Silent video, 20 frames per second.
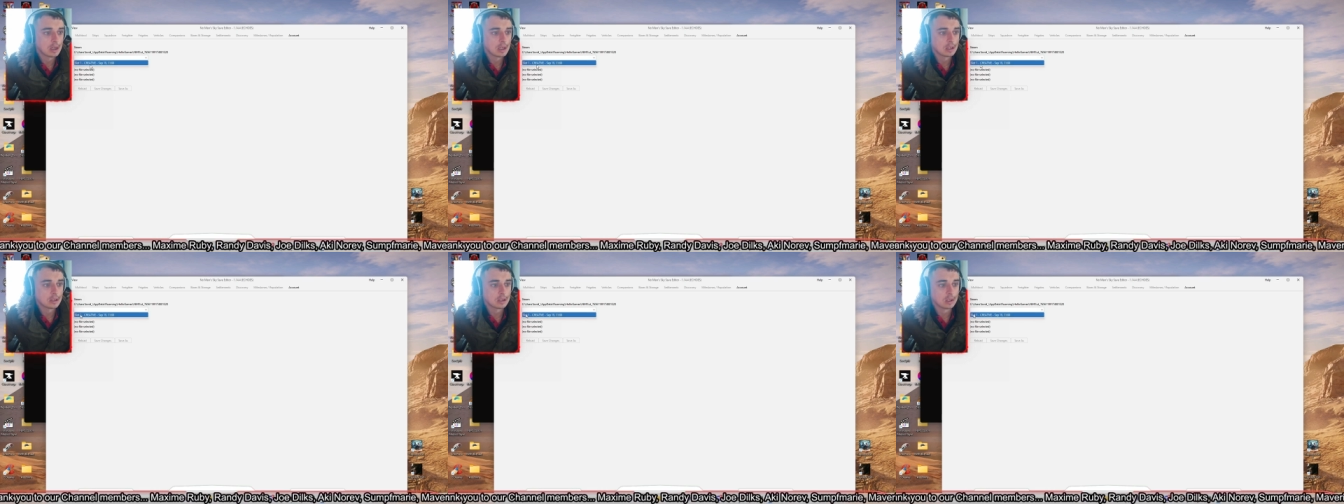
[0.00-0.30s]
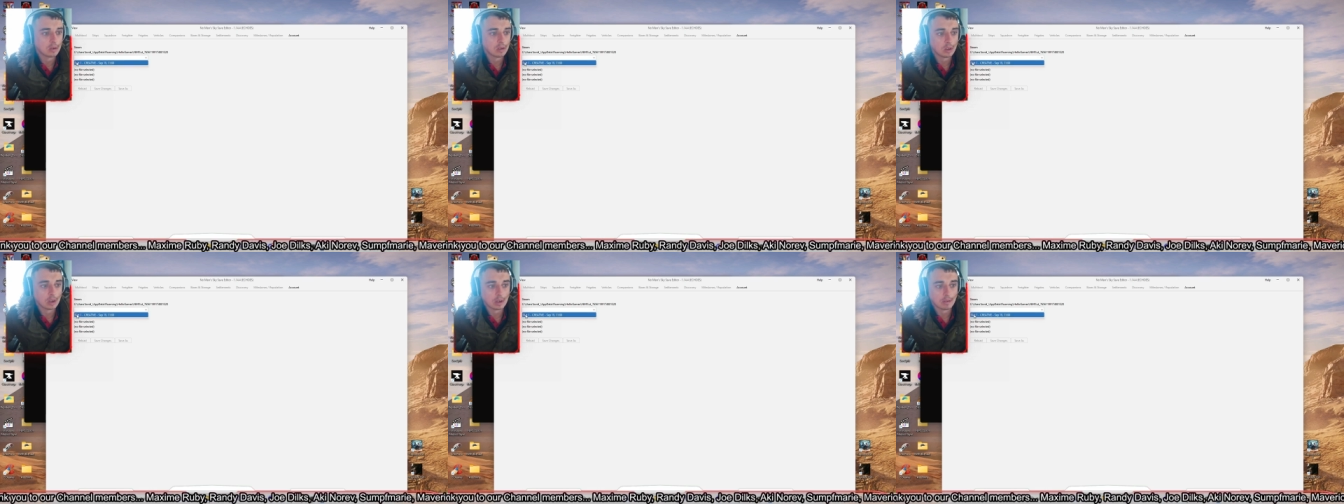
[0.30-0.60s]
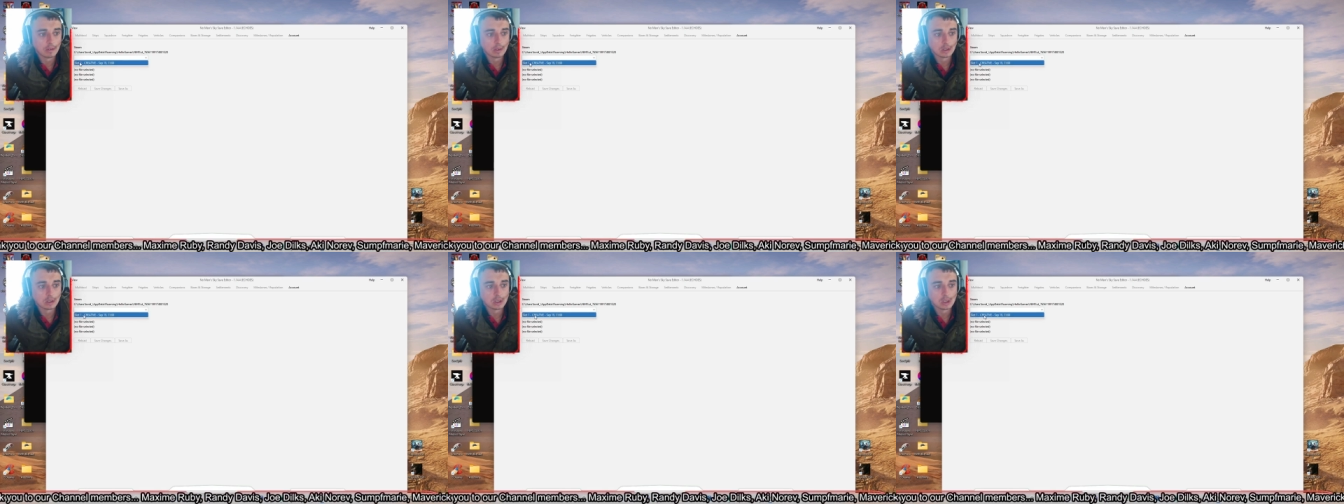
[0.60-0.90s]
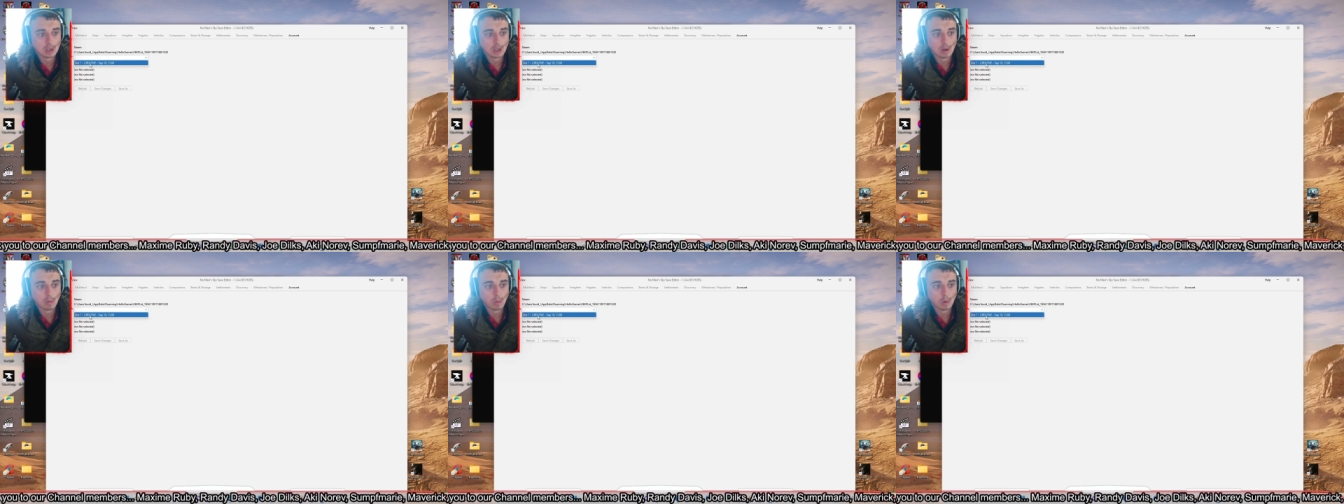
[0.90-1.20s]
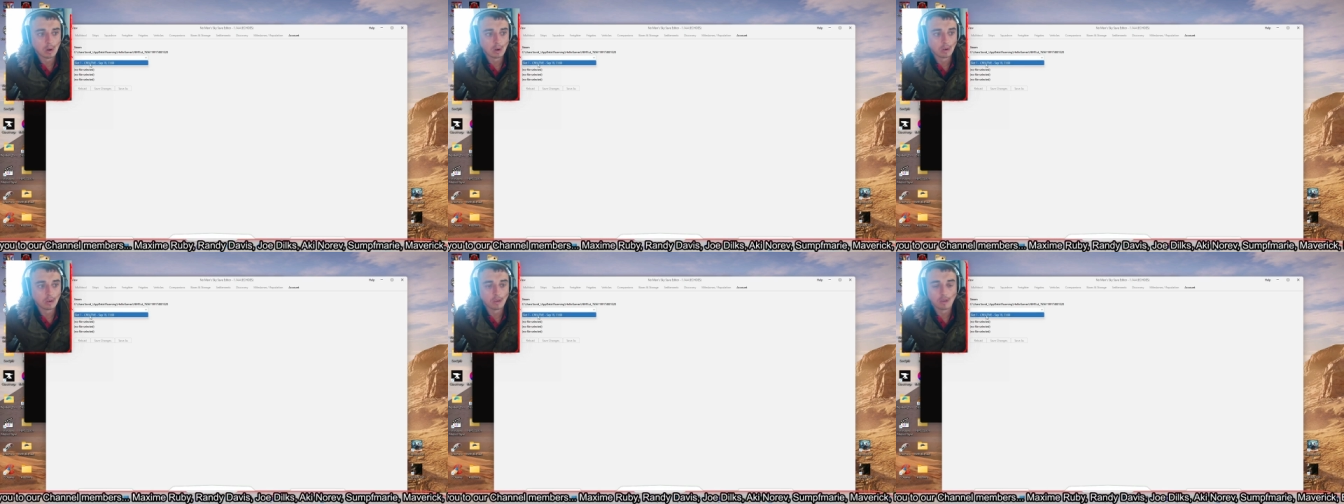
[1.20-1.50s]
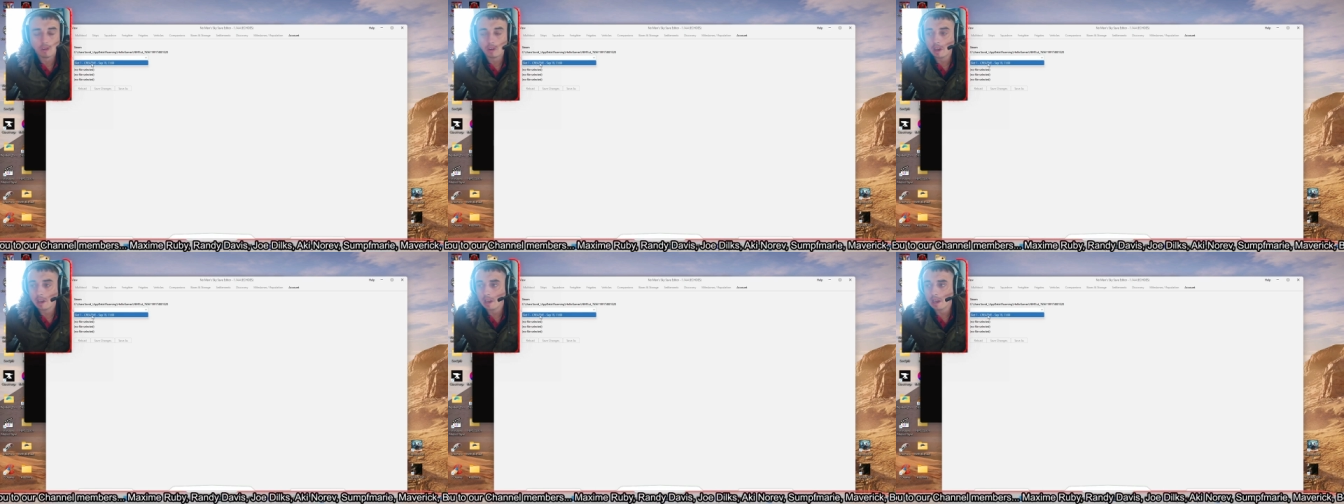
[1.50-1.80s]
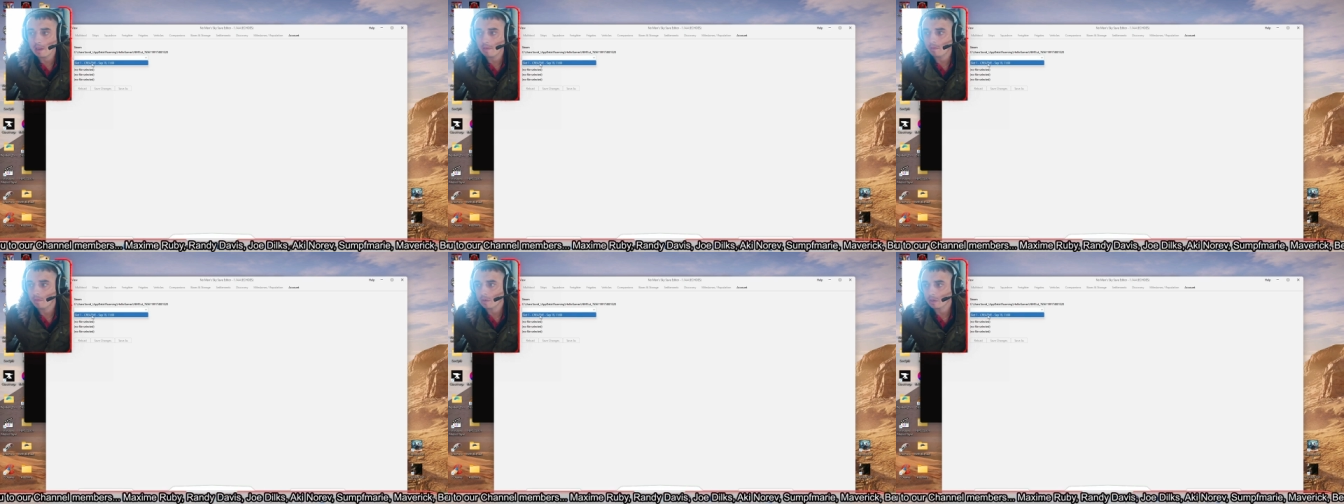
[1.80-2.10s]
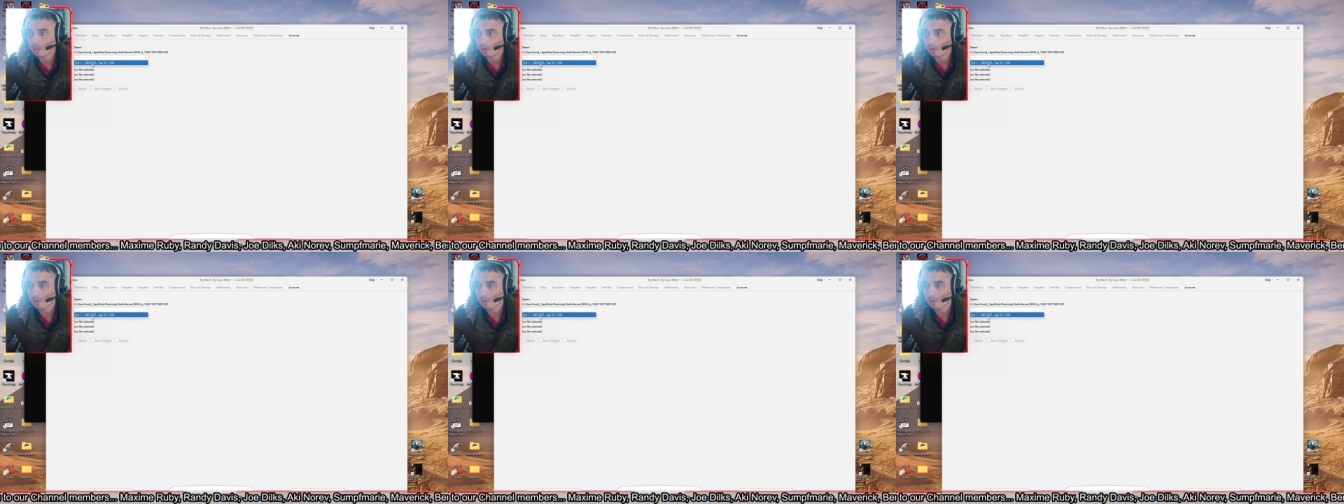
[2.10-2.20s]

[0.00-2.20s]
So look, we've got slot one creative.